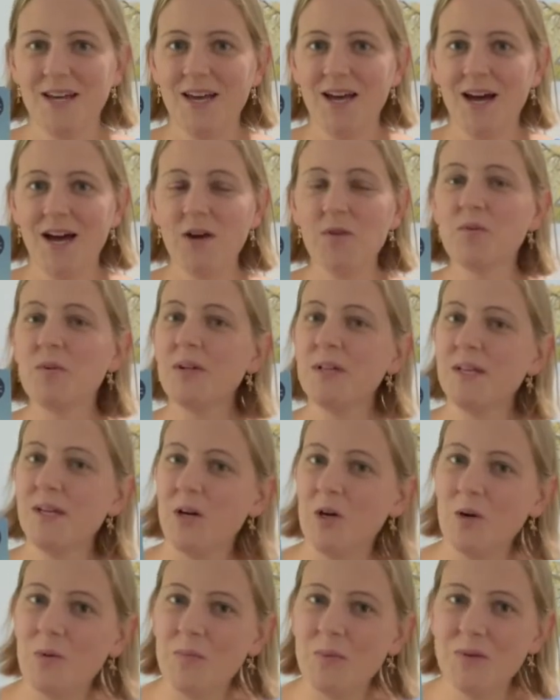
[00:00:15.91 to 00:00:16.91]
I really
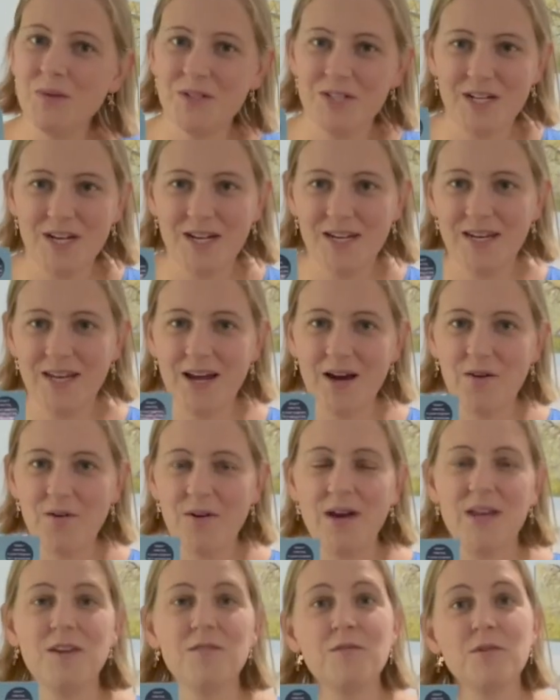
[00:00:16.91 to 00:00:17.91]
hope you'll check it out.
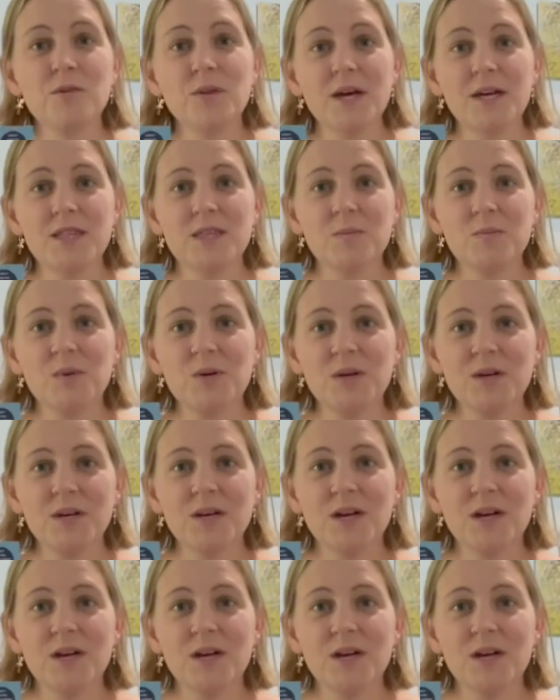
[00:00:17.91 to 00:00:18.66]
And if you like the book,